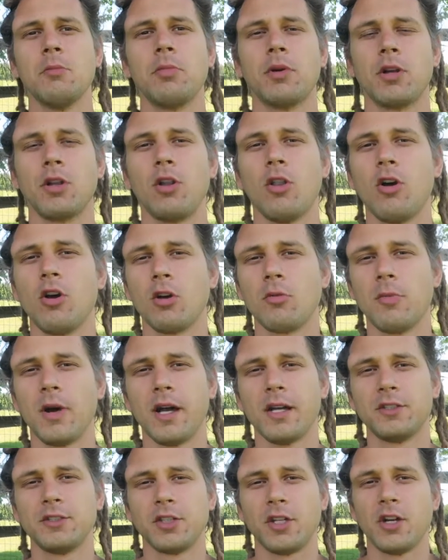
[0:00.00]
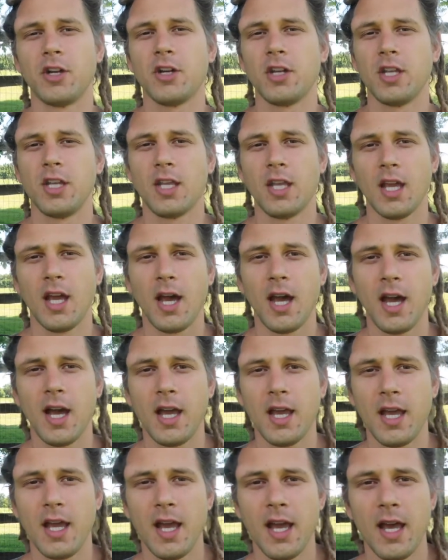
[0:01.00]
but along my journey,
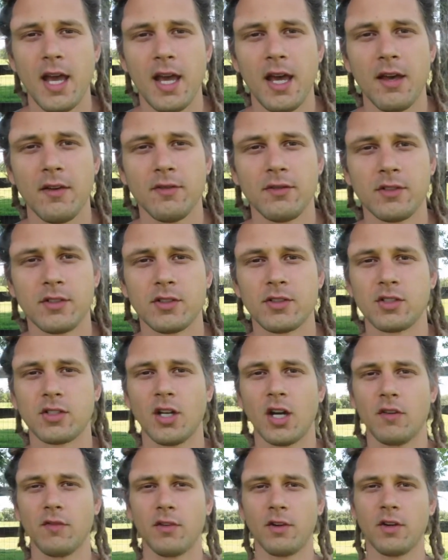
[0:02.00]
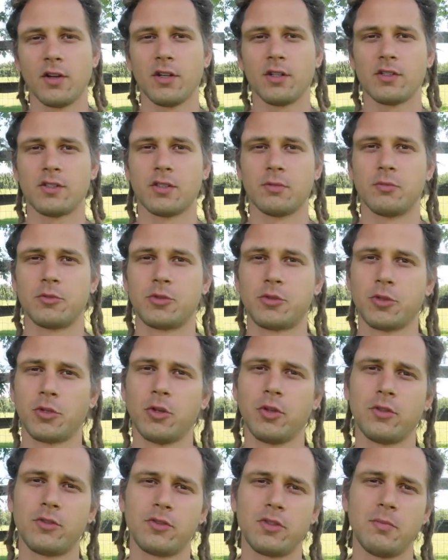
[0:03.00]
I have discovered some
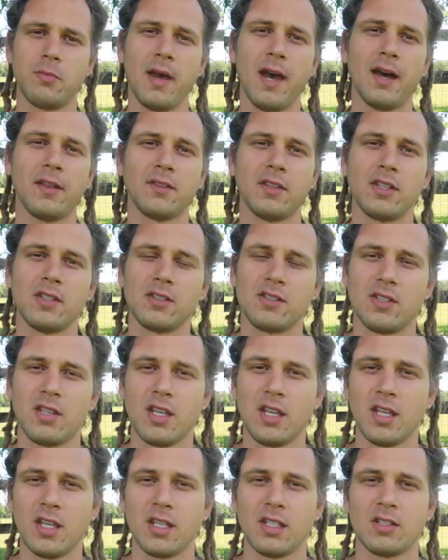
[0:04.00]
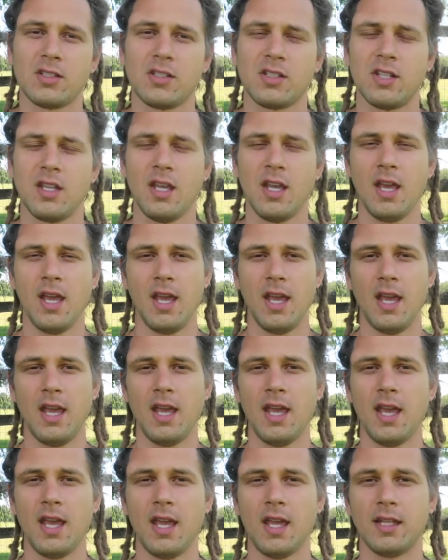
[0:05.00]
truths about these things
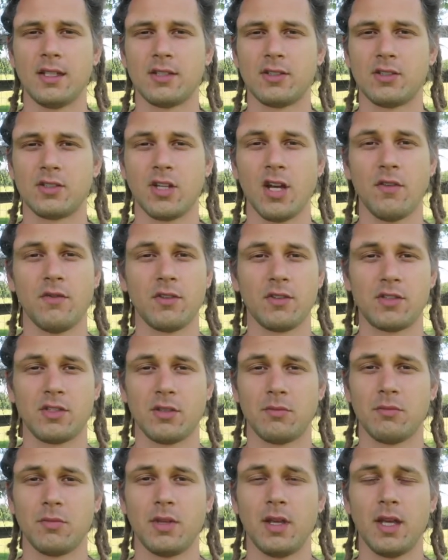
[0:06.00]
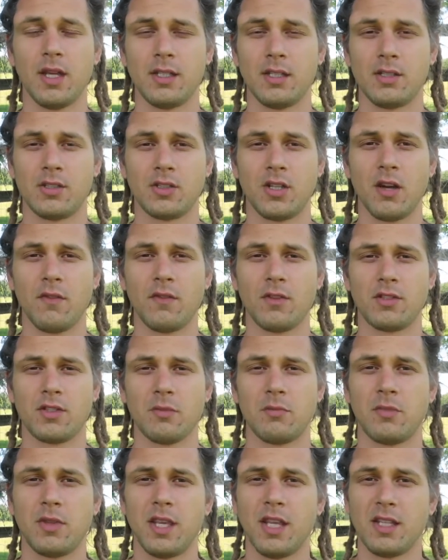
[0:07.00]
and discovered some and discovered
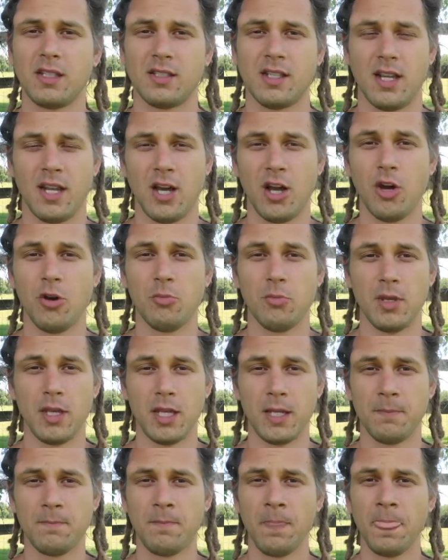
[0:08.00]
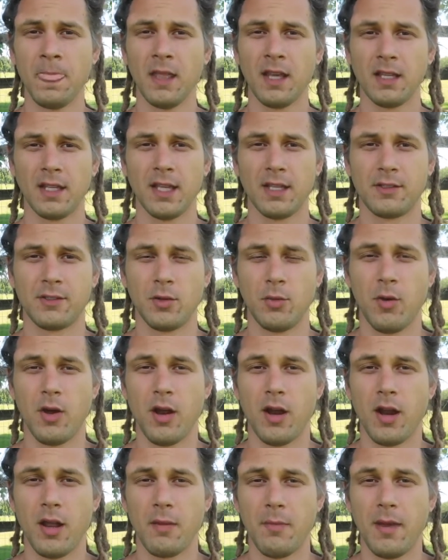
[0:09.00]
some things that helped me get to
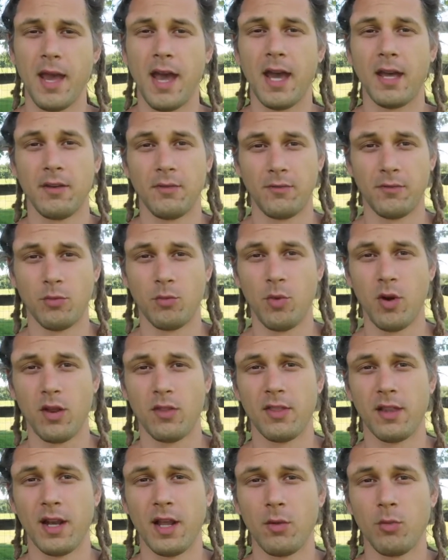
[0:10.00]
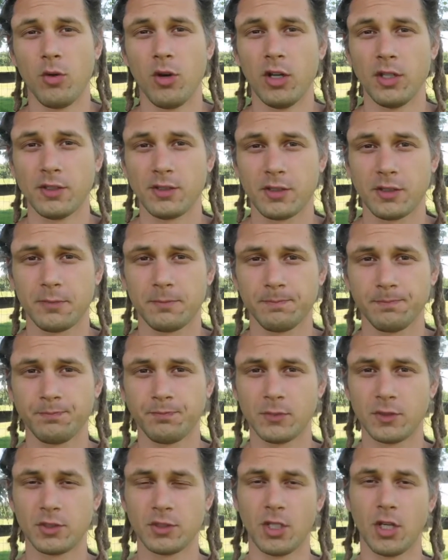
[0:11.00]
where I'm at from where that I was.
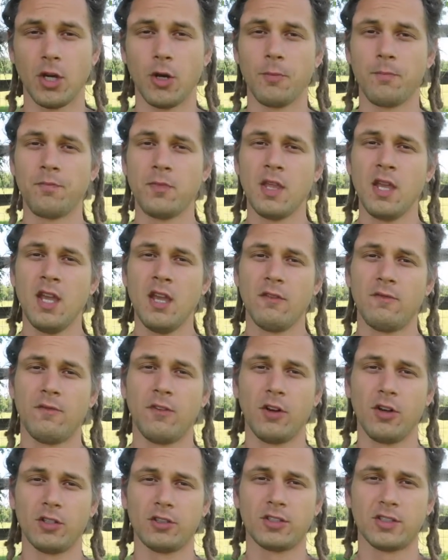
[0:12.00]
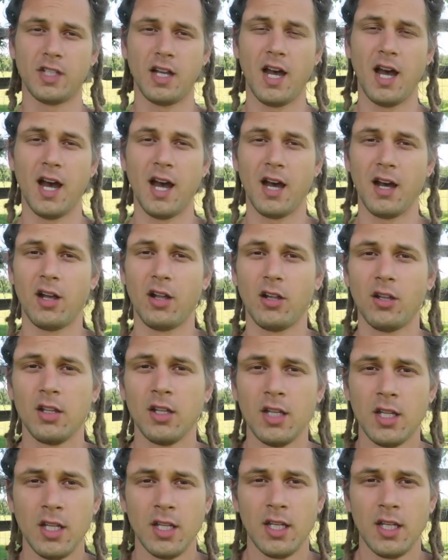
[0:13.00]
So first I'll